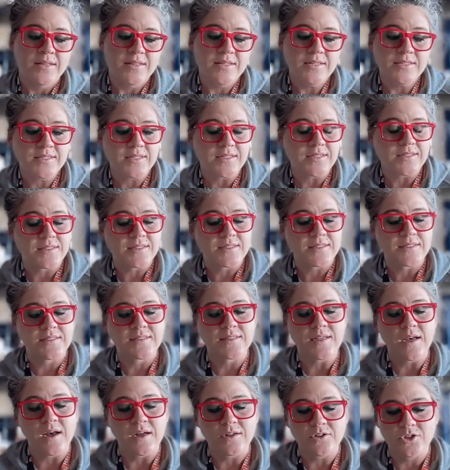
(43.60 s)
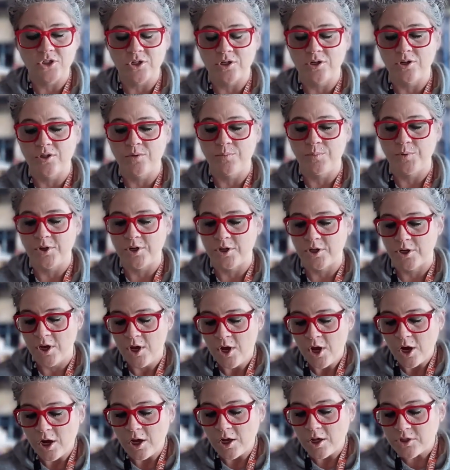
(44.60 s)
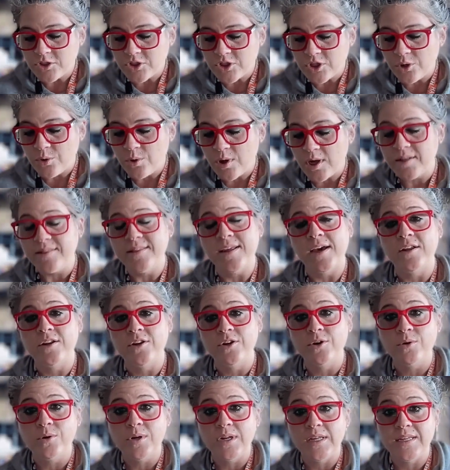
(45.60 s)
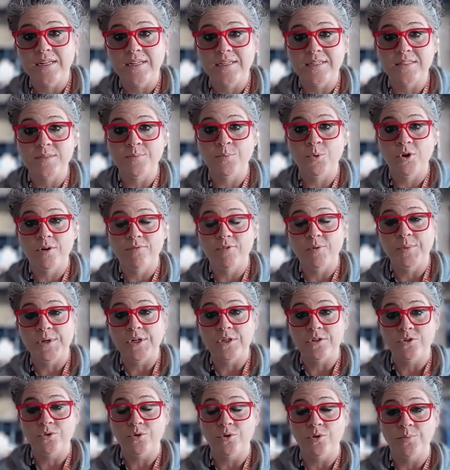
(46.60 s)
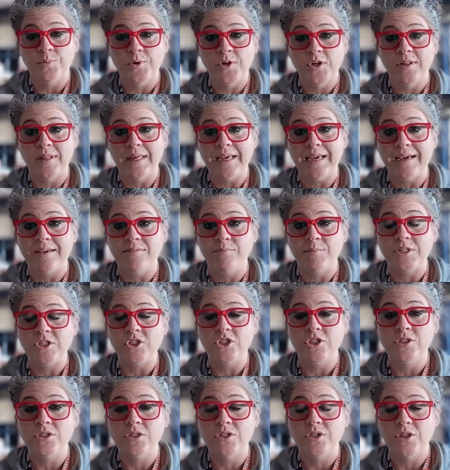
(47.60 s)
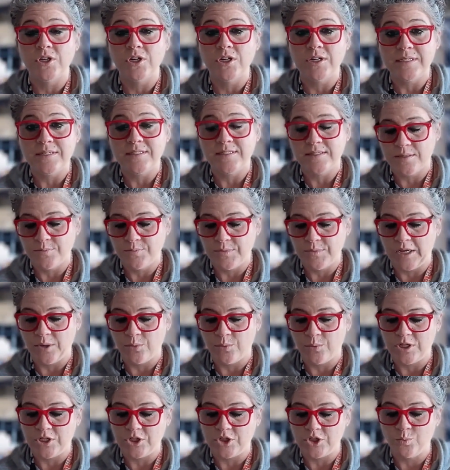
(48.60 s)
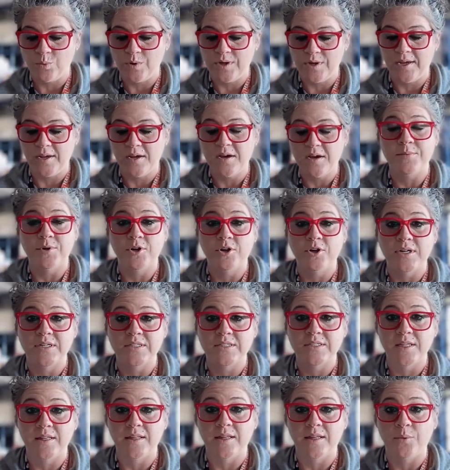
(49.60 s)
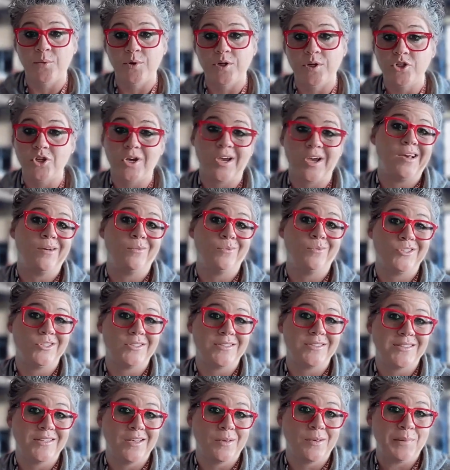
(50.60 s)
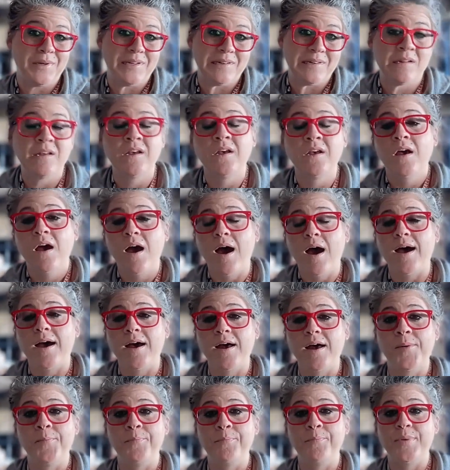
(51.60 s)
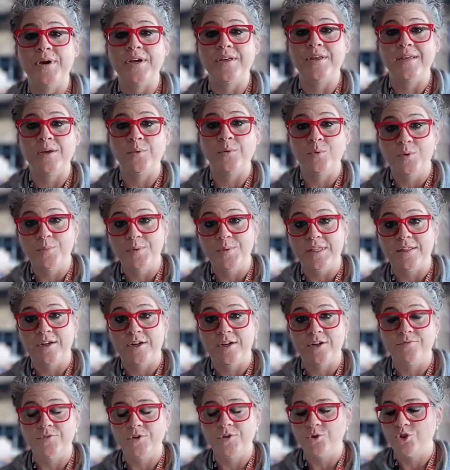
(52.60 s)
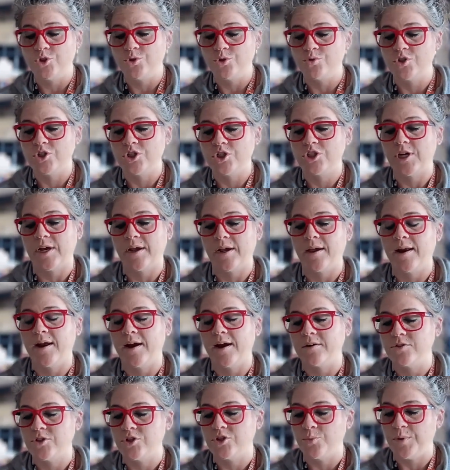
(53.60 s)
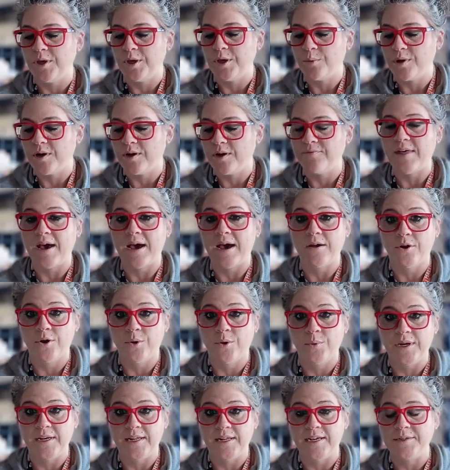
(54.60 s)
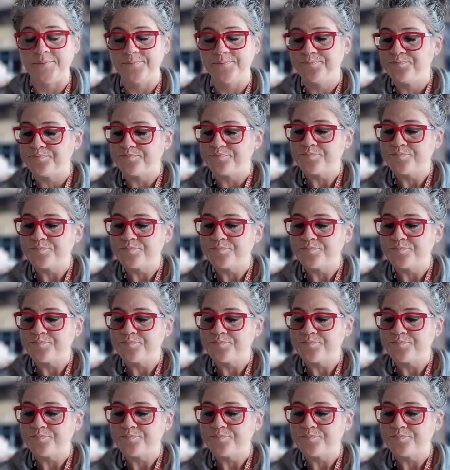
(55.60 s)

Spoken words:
This is such a good book. Also, on that note, it is more of a middle school book, like I mentioned, so there is some language. When I come across the language, I will just skip it, but it will be there if you choose to check it out. So be aware of that going in.